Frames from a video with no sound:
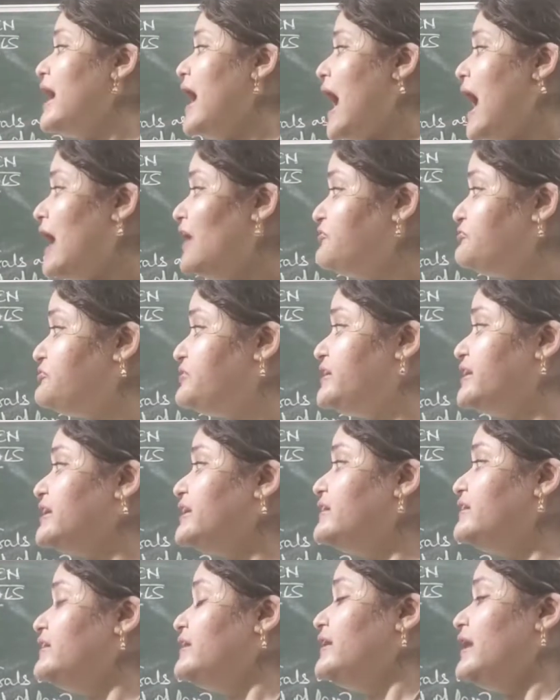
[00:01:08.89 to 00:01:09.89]
after
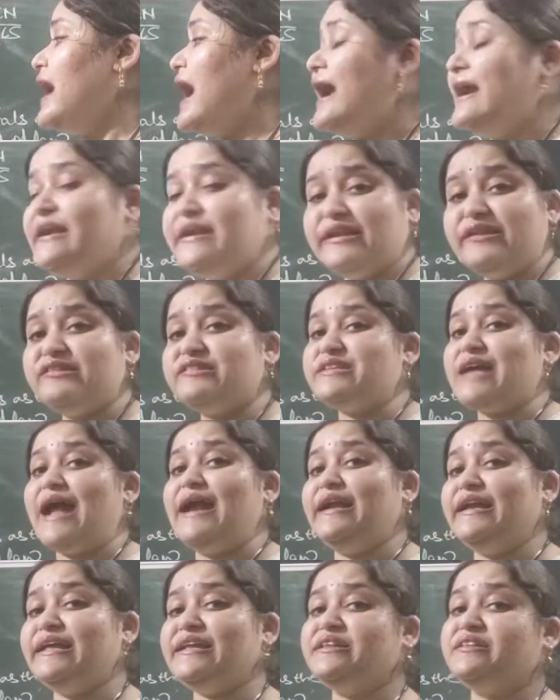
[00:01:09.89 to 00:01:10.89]

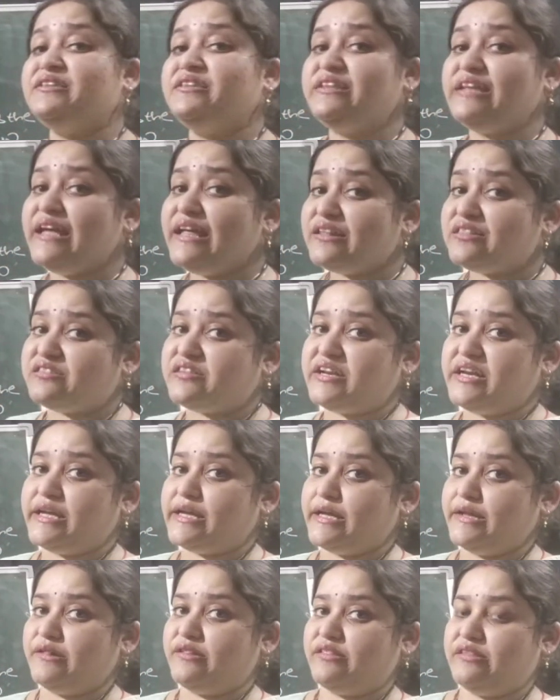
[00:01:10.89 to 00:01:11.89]
understanding these three
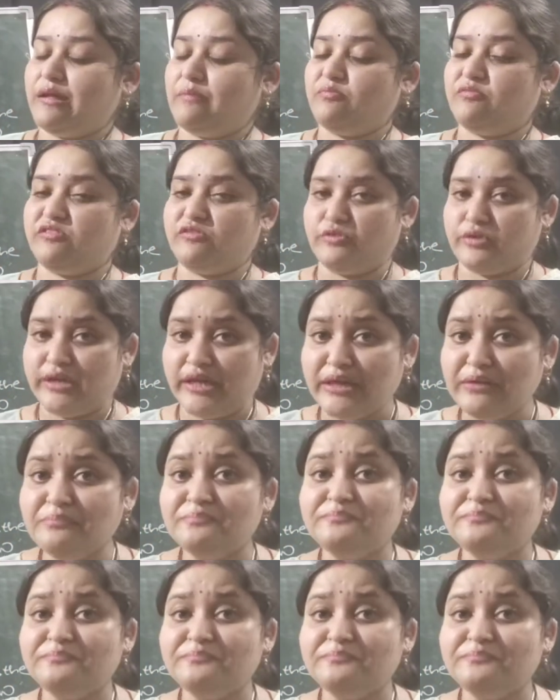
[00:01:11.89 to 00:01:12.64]
concepts. Okay?